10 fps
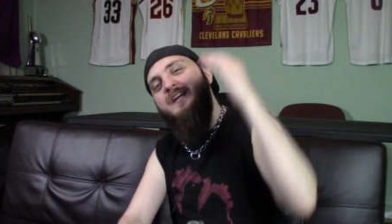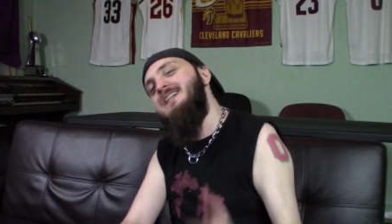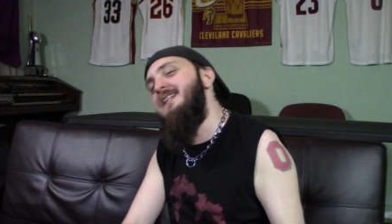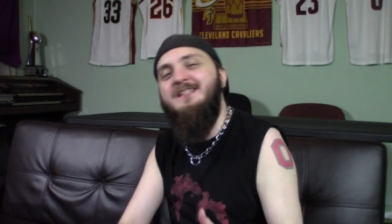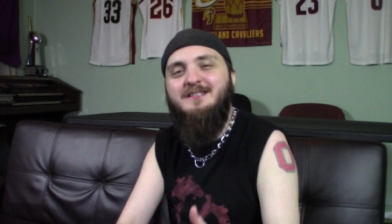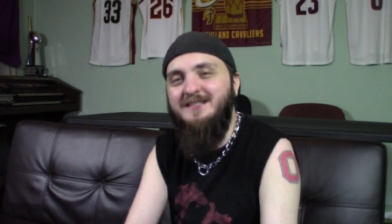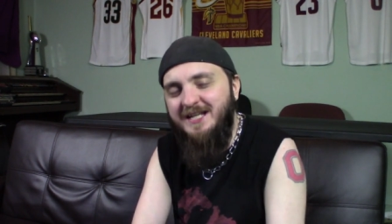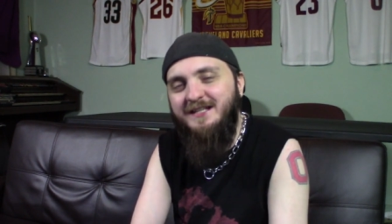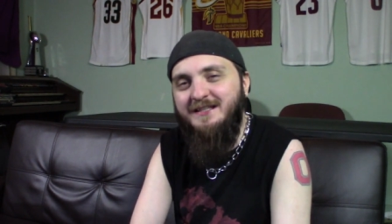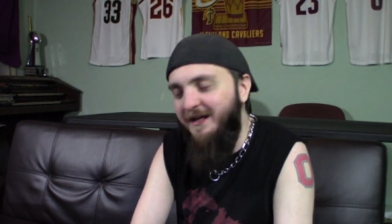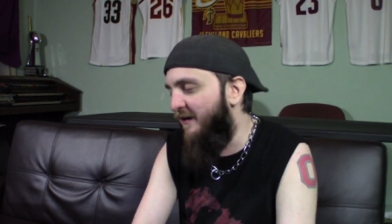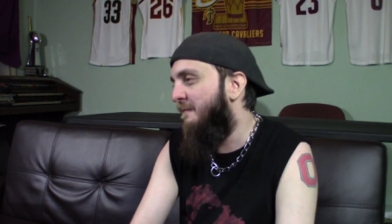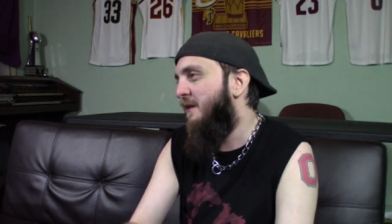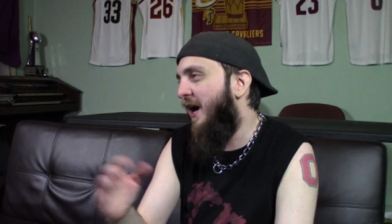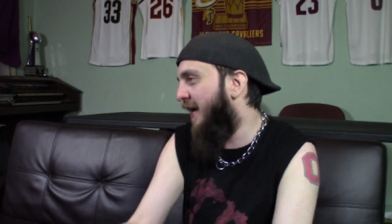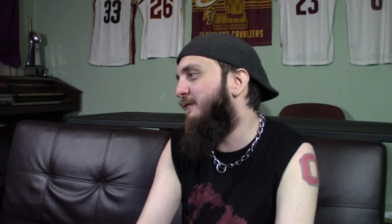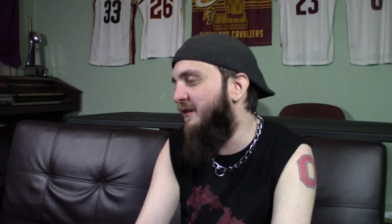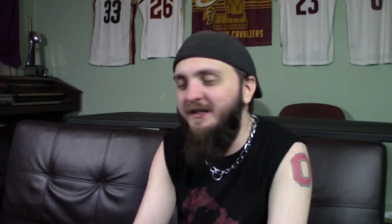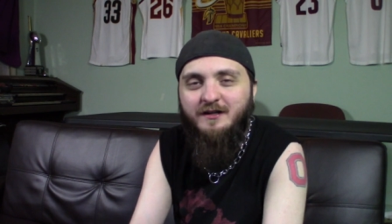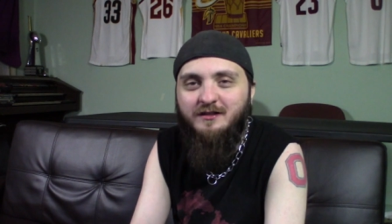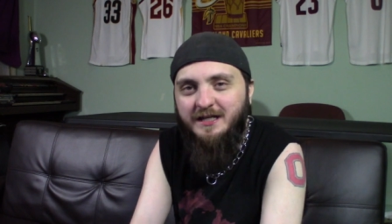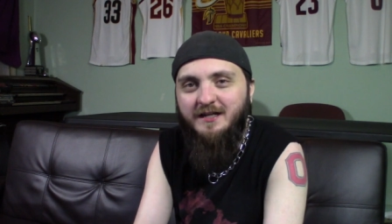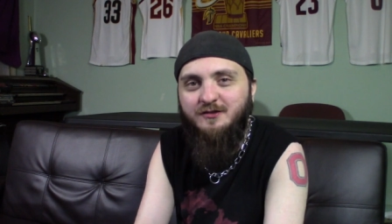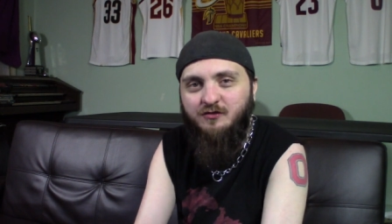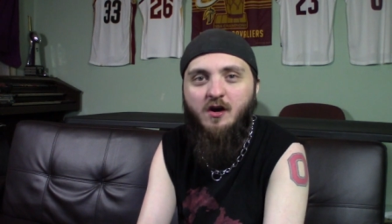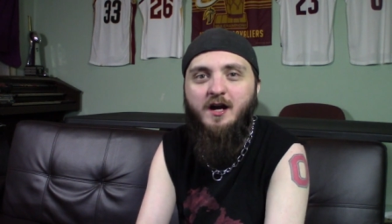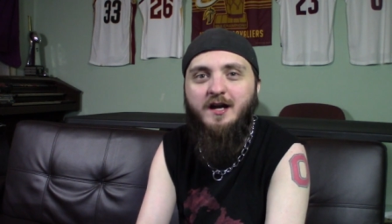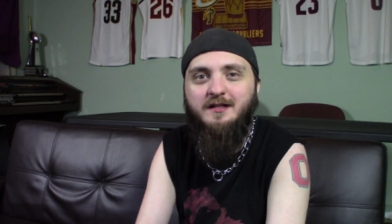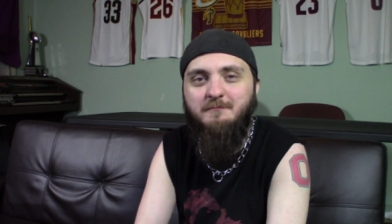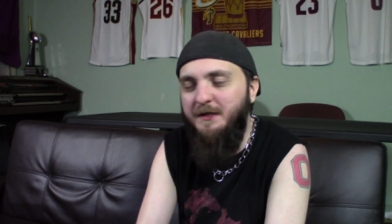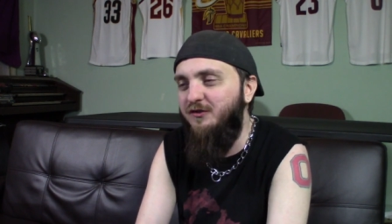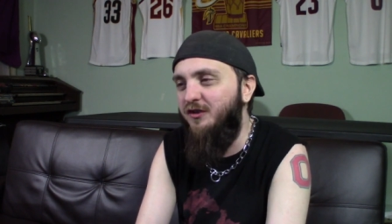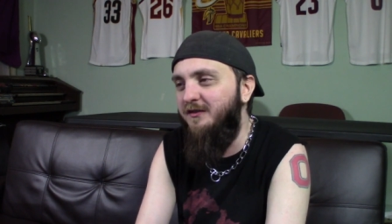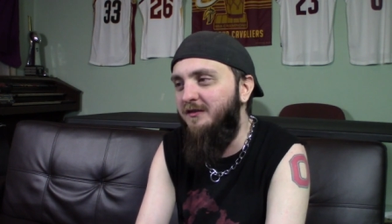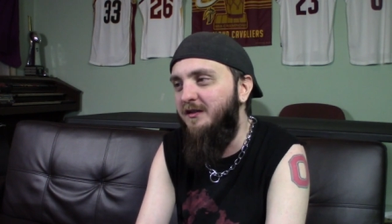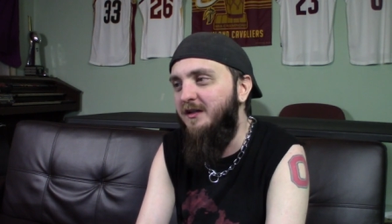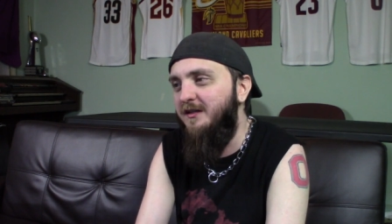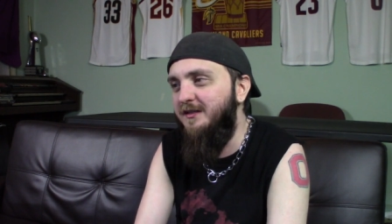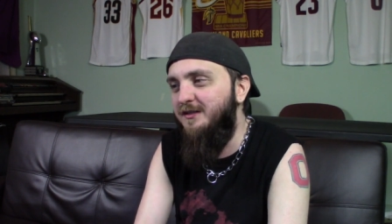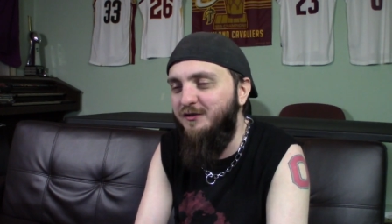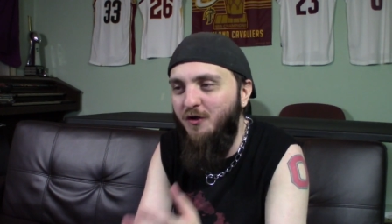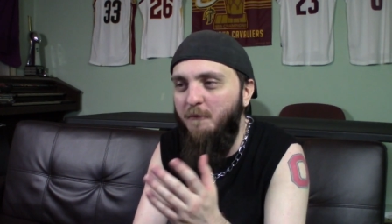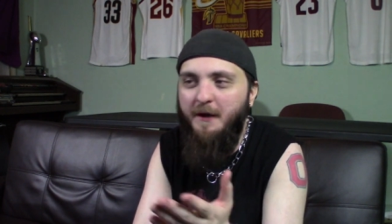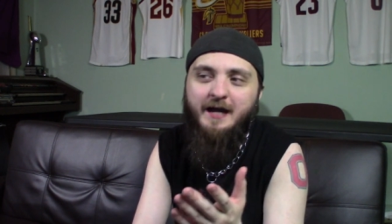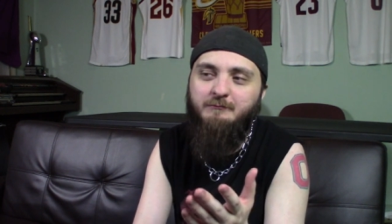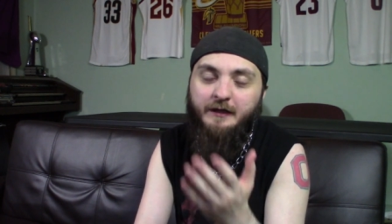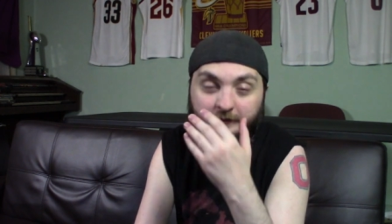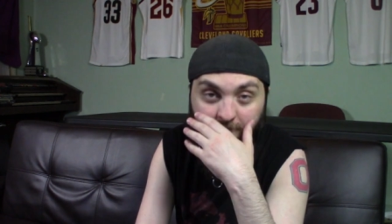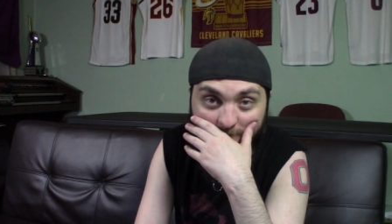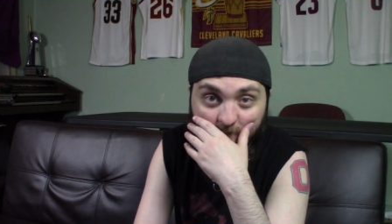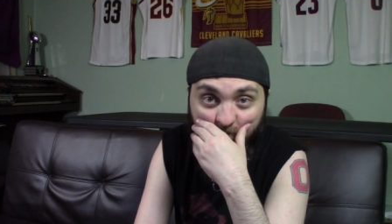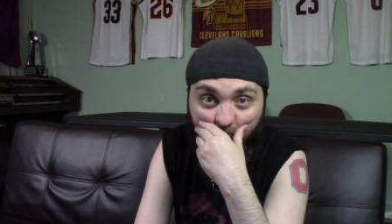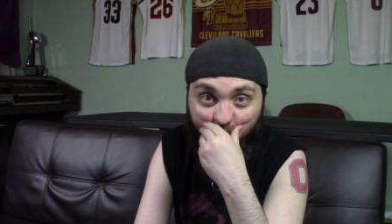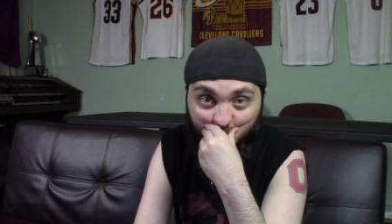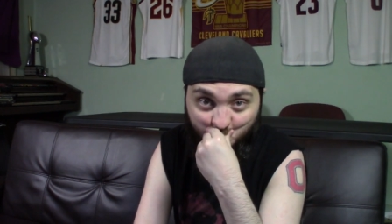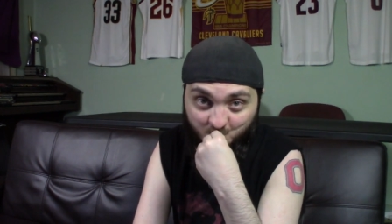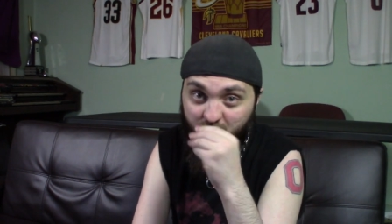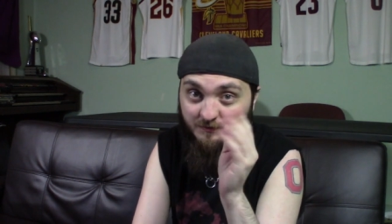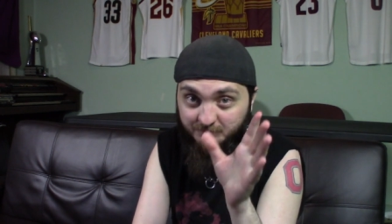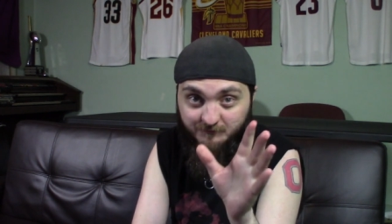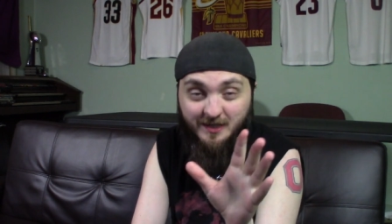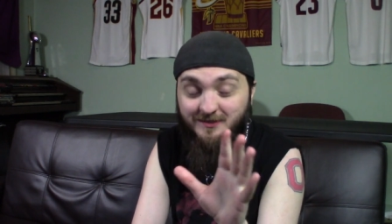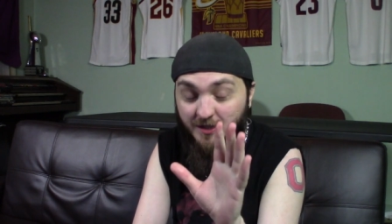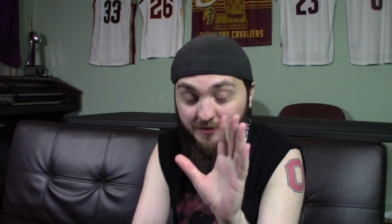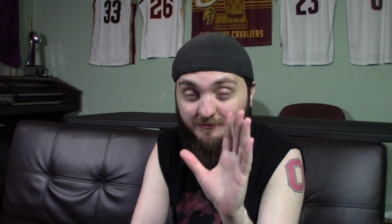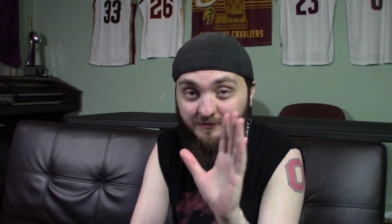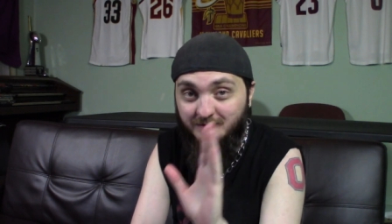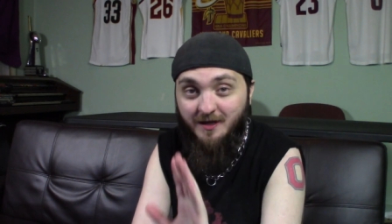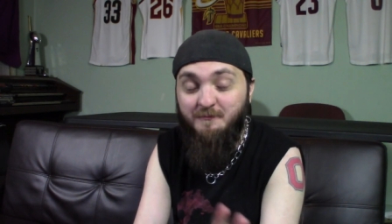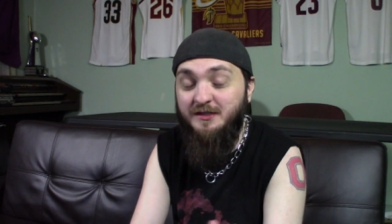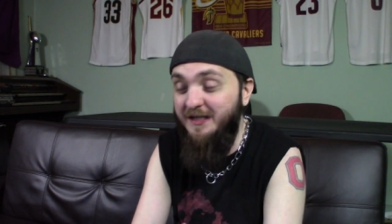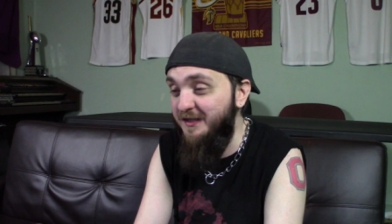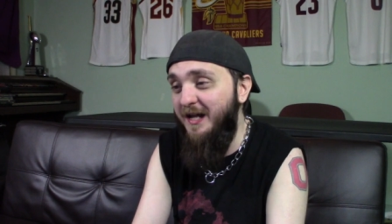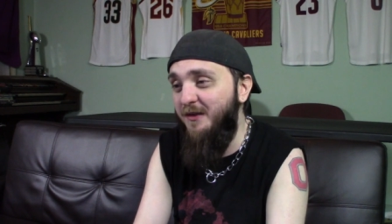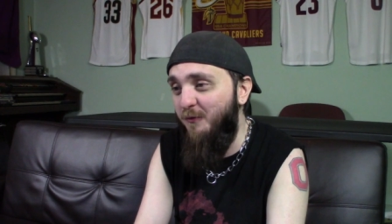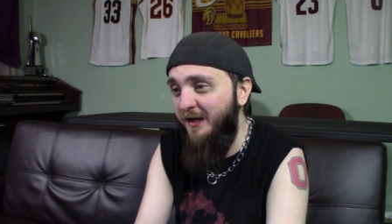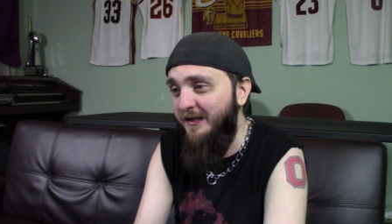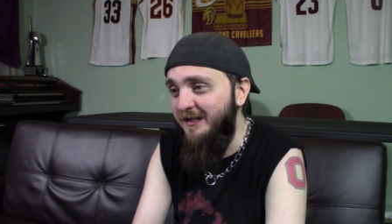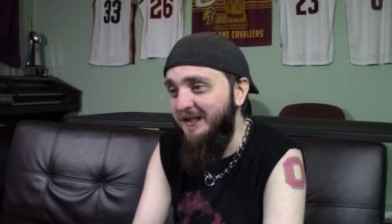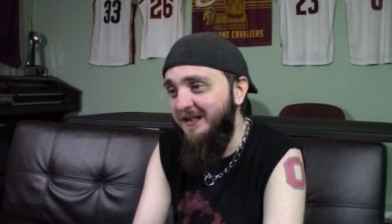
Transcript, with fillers: I get sitting there, I don't want to hear kids crying and bitching because there's no Batman. That's just, I'm just getting out of the way.